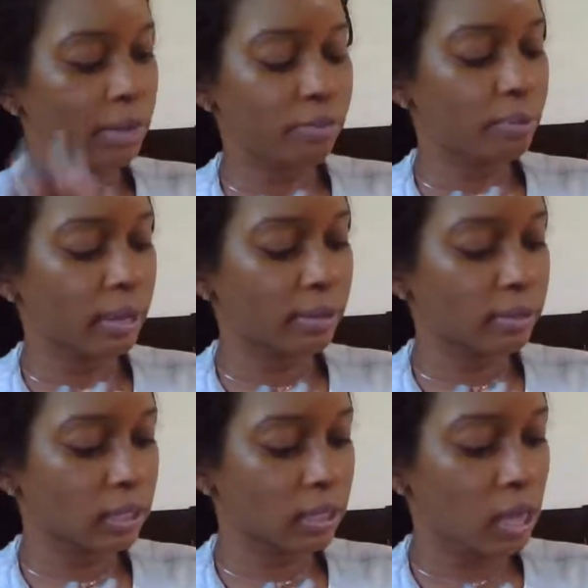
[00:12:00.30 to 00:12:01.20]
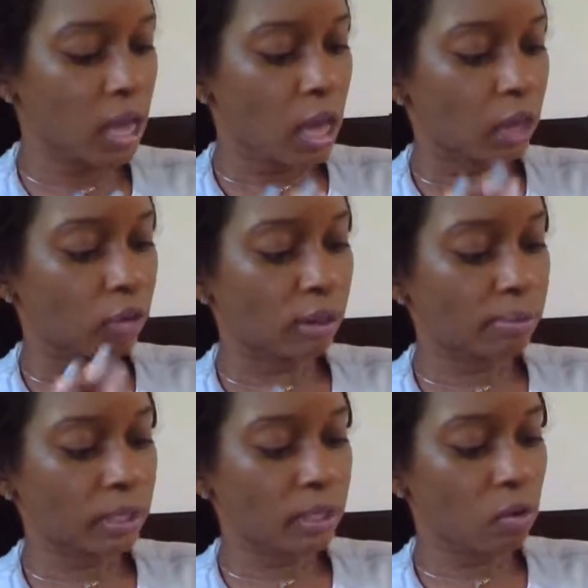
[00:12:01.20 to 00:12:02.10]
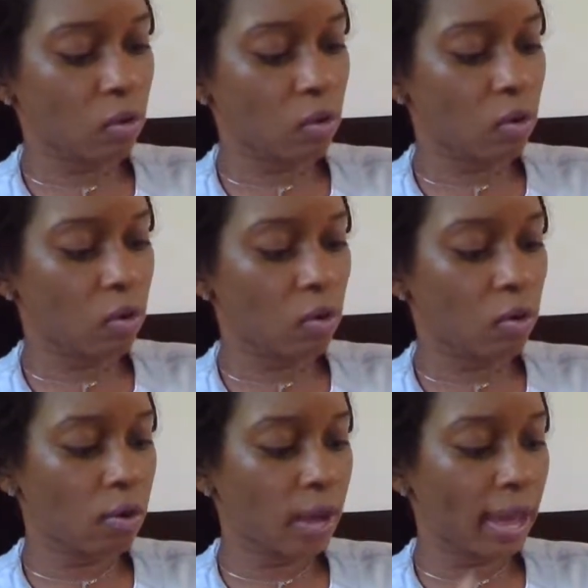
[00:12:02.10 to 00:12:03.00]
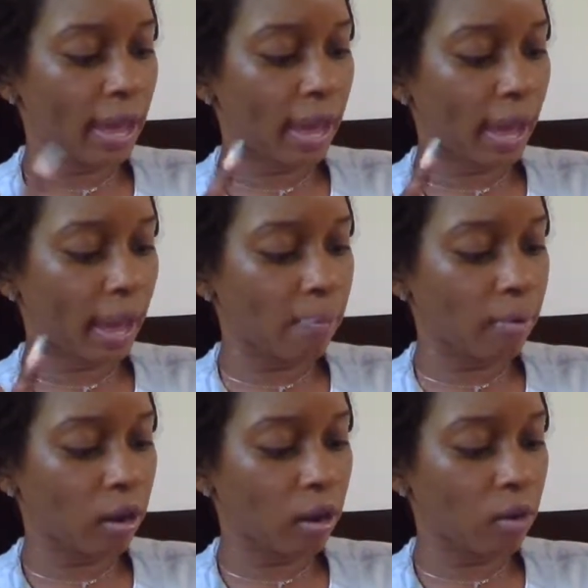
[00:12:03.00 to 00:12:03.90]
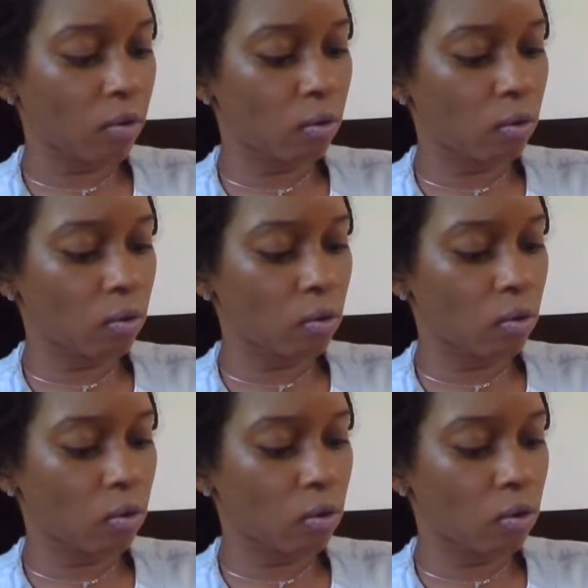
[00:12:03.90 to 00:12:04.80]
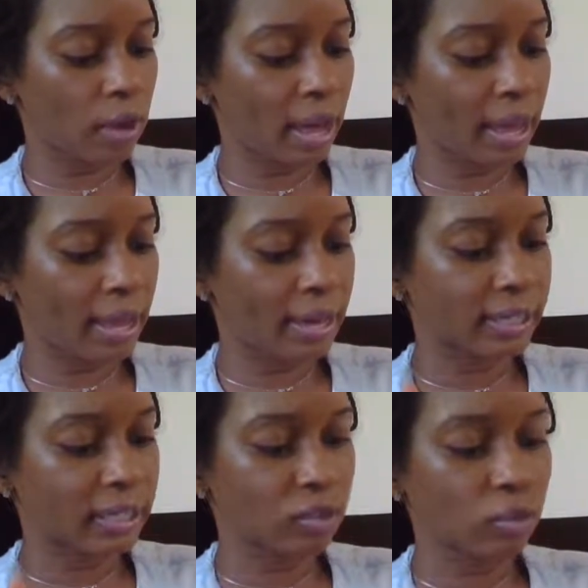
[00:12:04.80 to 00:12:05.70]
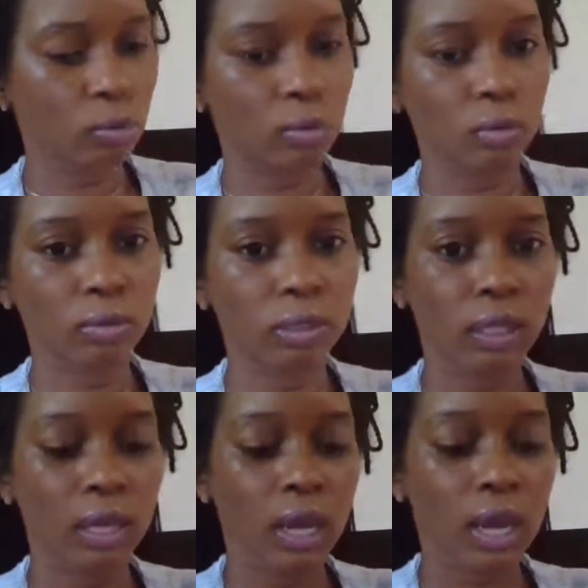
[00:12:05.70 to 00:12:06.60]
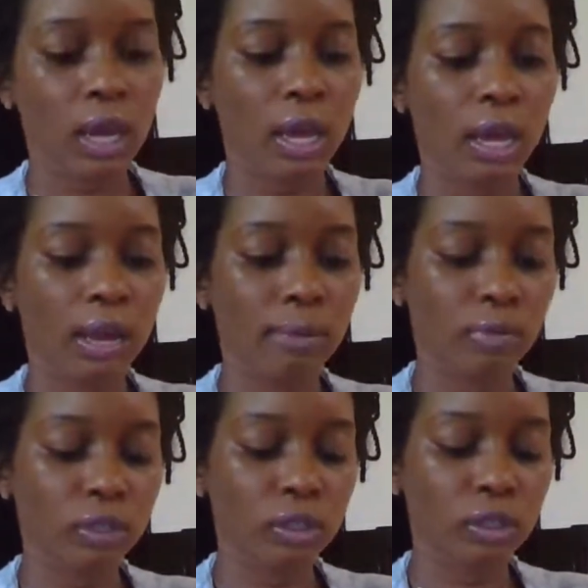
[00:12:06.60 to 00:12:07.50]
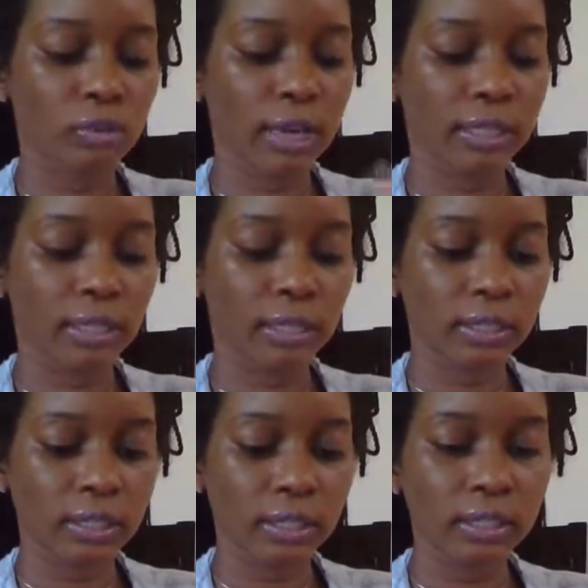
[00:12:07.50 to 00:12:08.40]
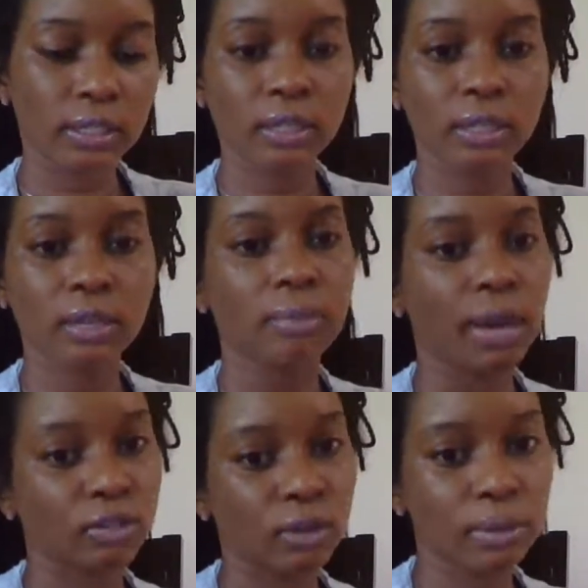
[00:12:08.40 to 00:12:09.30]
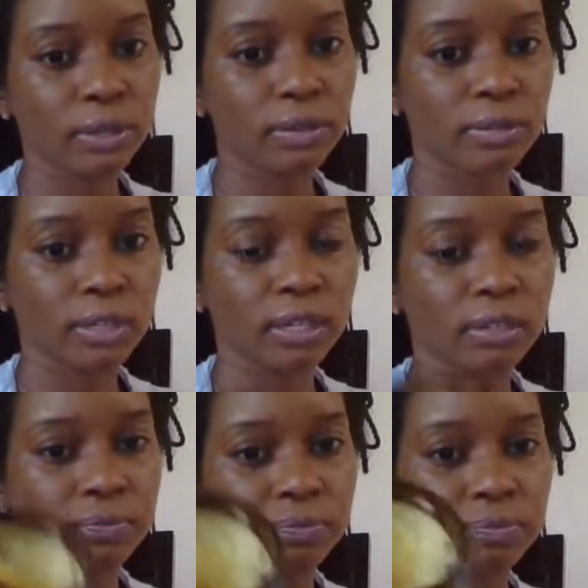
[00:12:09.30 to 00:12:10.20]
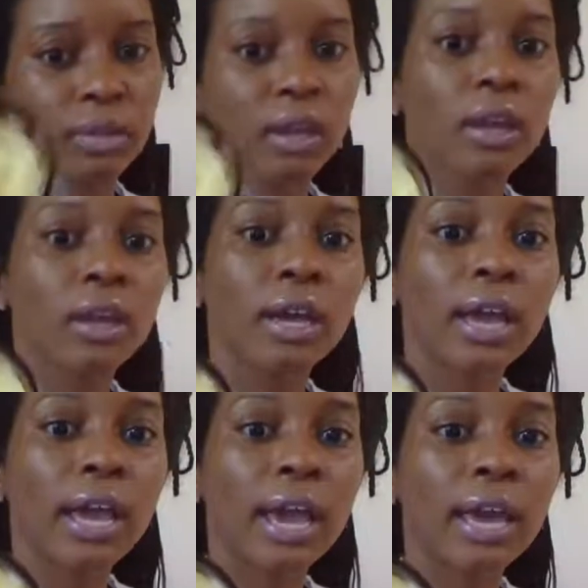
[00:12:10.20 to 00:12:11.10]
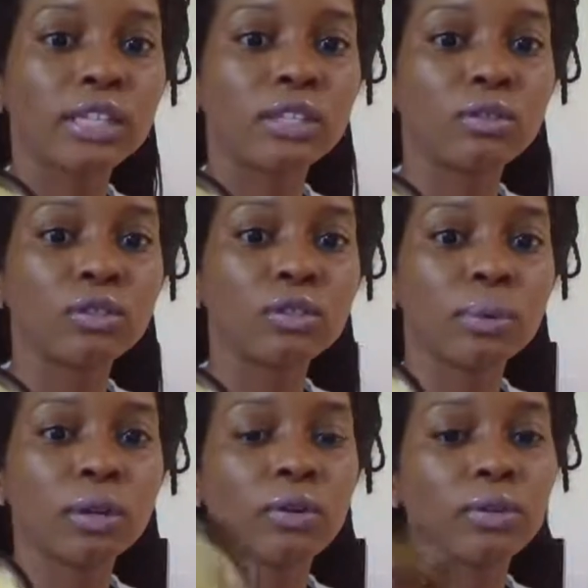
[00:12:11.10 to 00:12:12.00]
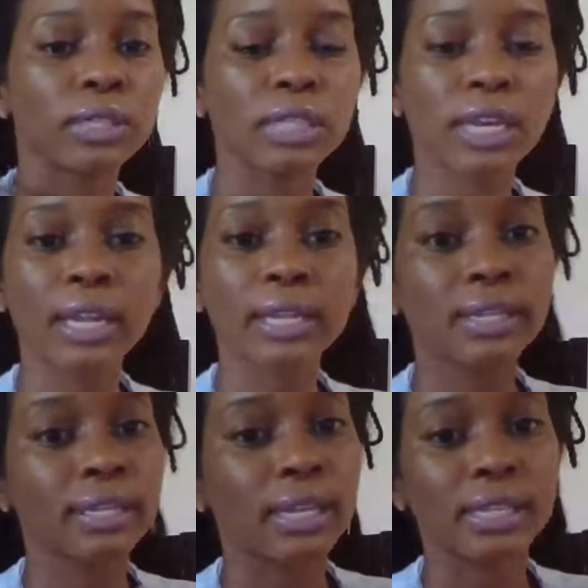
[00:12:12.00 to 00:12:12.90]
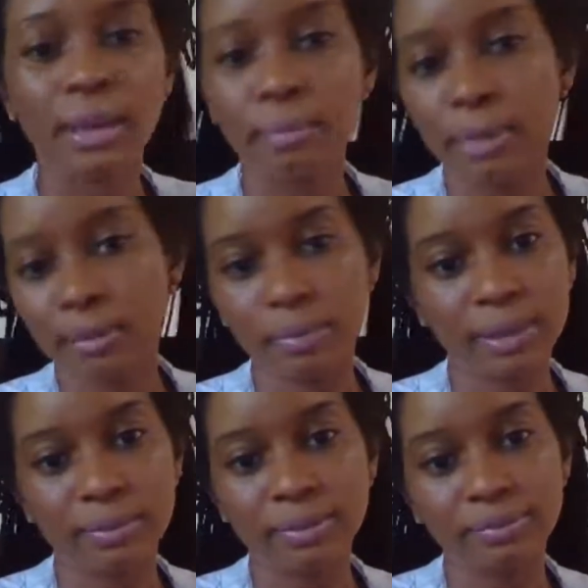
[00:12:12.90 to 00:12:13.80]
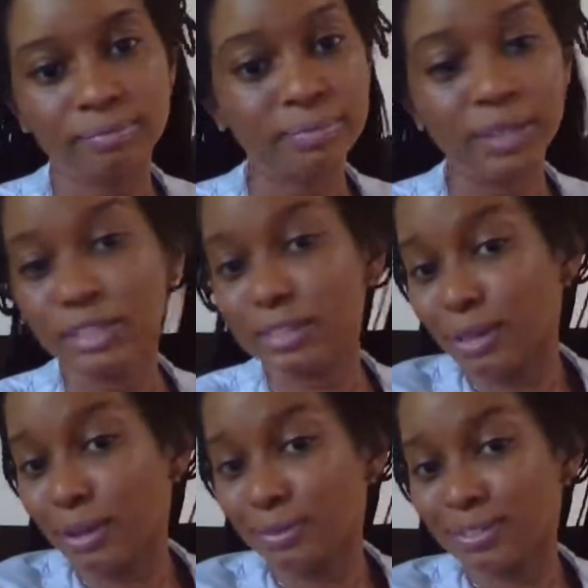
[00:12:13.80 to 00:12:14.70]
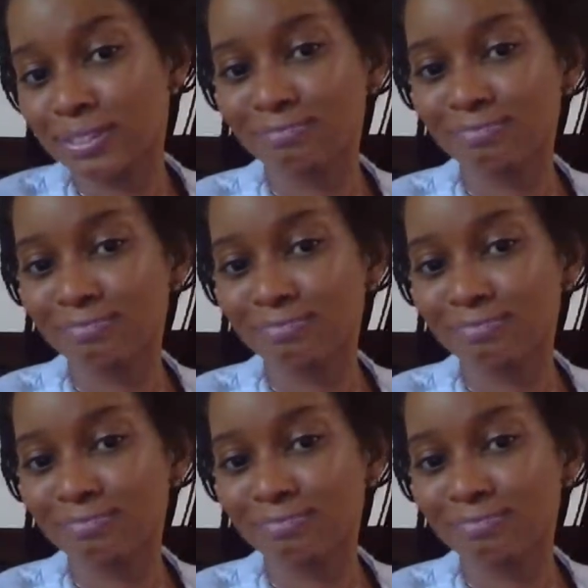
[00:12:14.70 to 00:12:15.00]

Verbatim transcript: however you pronounce it, grapeseed oil, apricot oil, and essential oils. And I'm going to show you guys the consistency. Mind you, I've been using it. And as soon as you put it on your skin, it's like butter, baby it just melts.